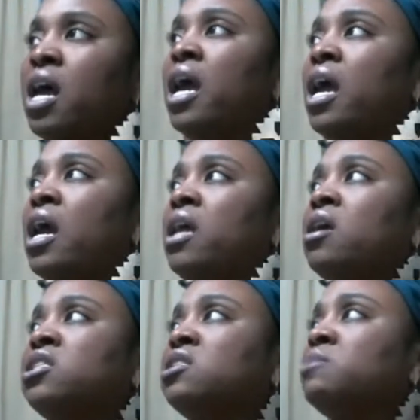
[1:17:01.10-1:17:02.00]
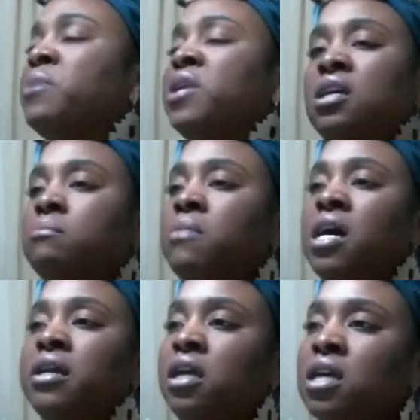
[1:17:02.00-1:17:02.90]
and spending
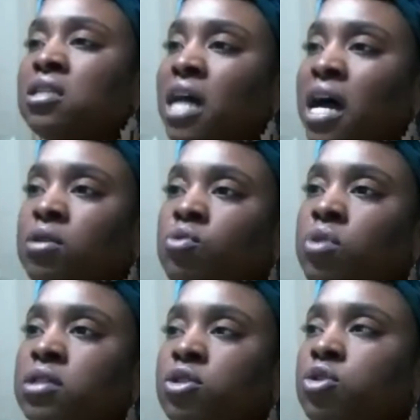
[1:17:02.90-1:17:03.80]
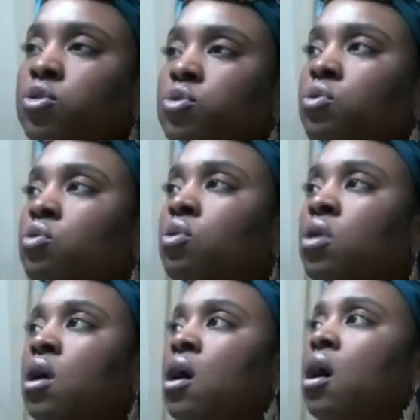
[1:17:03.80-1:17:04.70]
money is not going
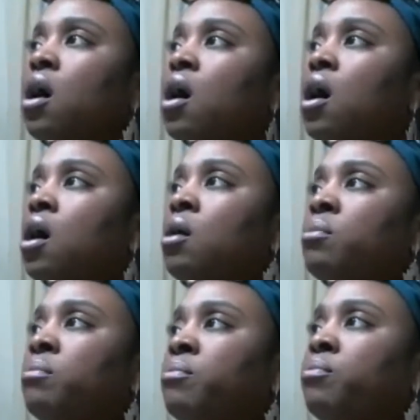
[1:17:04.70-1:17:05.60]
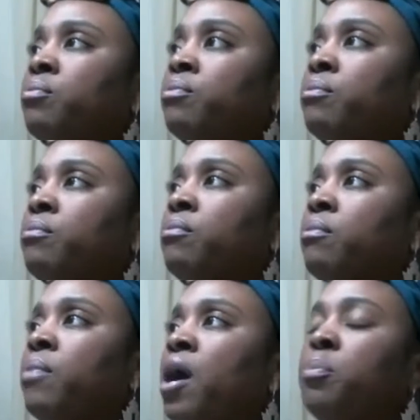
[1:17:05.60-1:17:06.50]
to um,
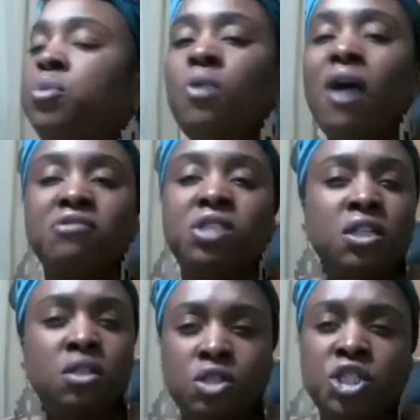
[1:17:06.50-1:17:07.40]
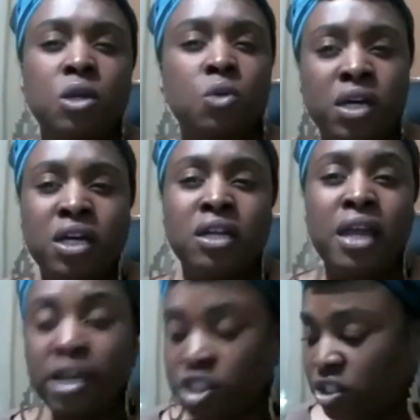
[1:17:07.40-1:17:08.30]
help you have gen- genuine
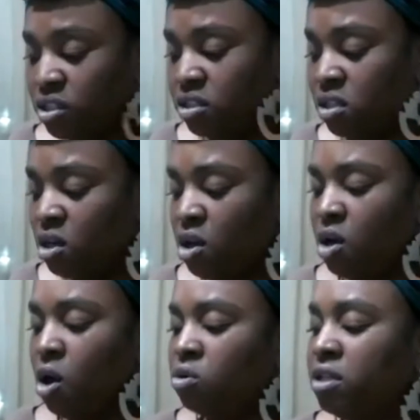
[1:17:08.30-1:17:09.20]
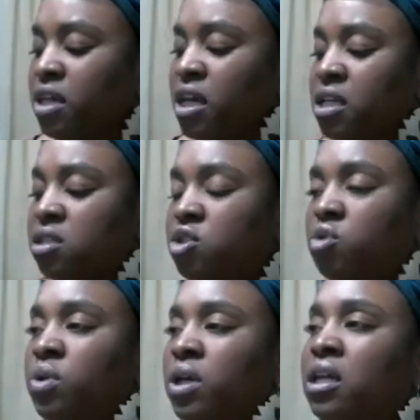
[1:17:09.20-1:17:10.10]
connections. Only thing it's
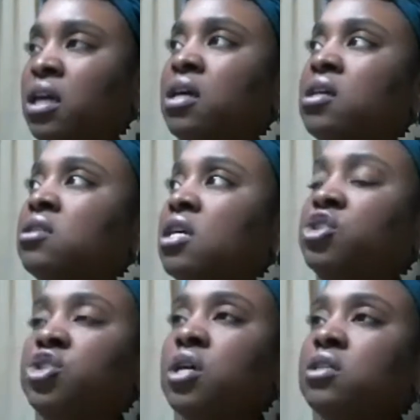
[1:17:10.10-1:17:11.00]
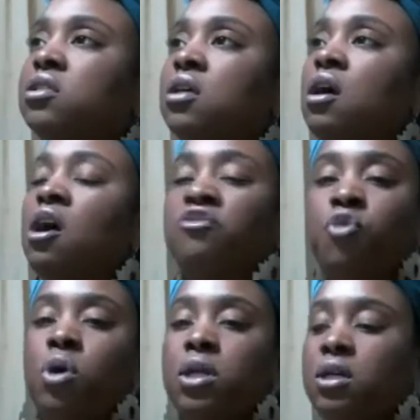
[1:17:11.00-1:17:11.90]
doing is it's just
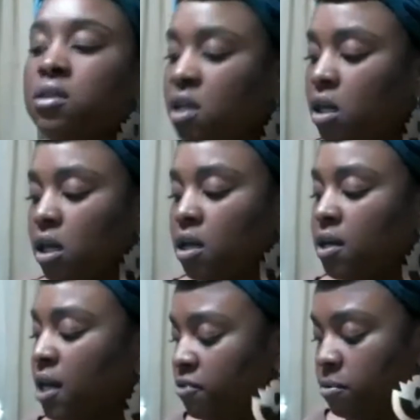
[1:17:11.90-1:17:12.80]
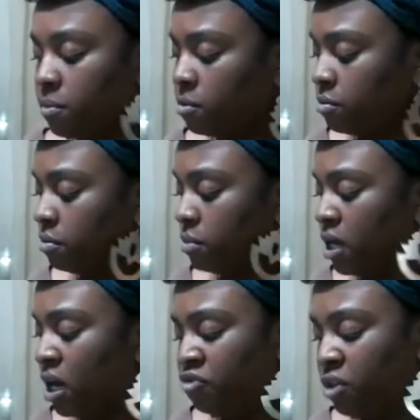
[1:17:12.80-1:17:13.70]
avoiding the inevitable.
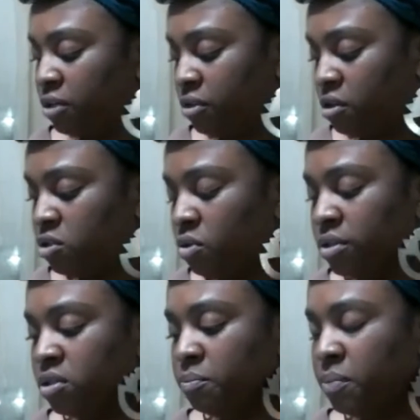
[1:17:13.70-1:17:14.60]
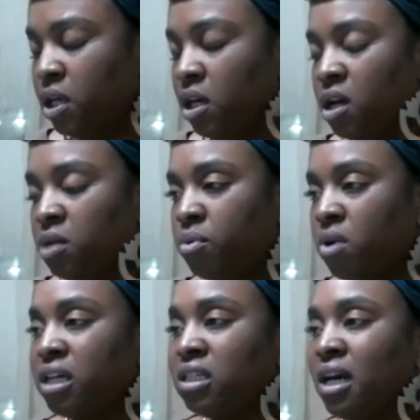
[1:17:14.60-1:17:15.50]
And I feel like there's going to be a
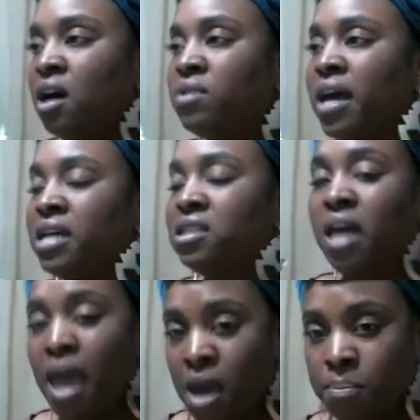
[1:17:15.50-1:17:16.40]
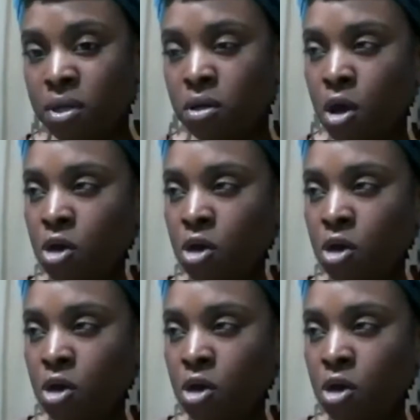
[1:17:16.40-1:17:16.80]
breakdown that has to happen